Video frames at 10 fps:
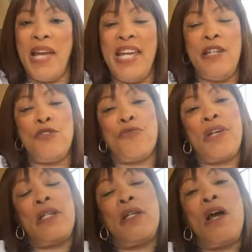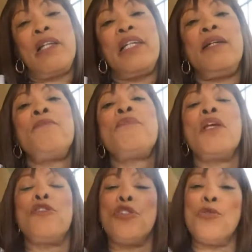my hands regularly,
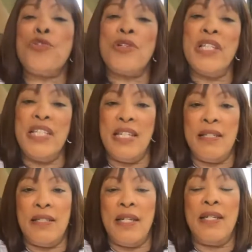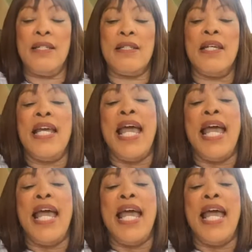socially distance.